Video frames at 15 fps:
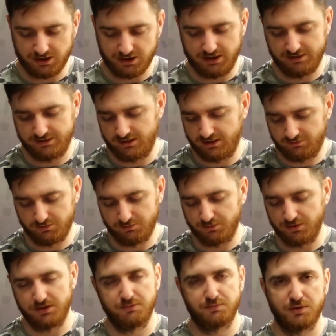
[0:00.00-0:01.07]
Ks out of them.
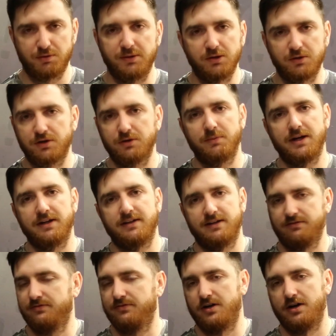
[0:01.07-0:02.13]
But you'd probably look at about
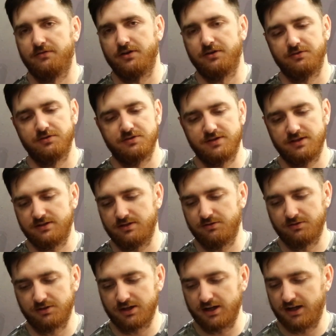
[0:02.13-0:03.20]
that 500,
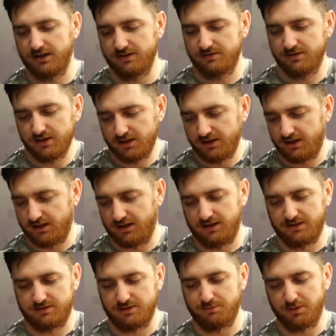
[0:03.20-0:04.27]
600 Ks.
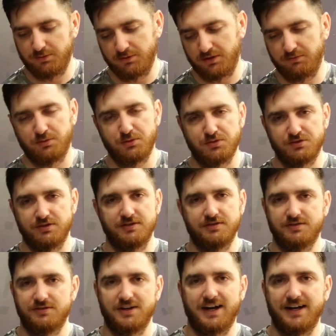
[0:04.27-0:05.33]
Some people have pushed
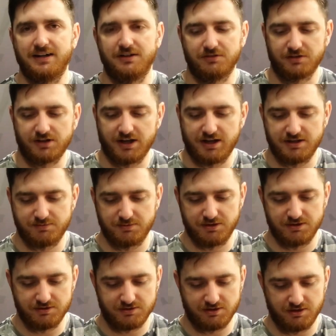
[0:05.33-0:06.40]
this to 800 Ks, but you're
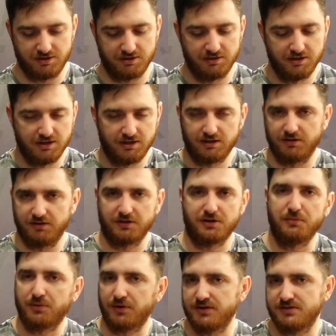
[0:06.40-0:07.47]
just gonna
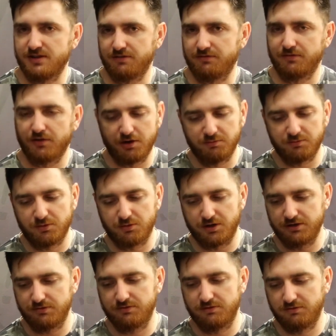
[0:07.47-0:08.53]
compress that foam
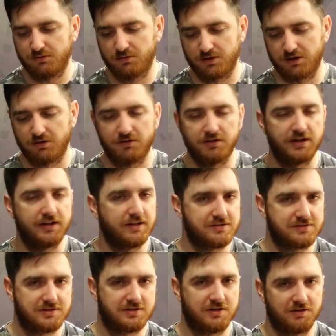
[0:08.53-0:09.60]
quite a lot, and there's
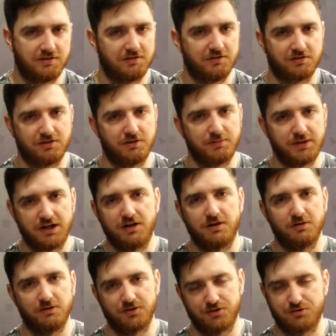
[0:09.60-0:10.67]
just not going to be a
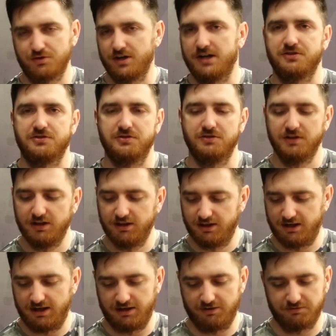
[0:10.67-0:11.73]
whole lot of traction
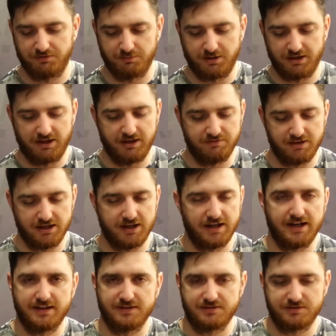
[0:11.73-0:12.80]
from that
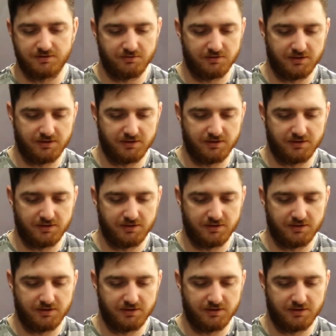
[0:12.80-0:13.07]
EVA outsole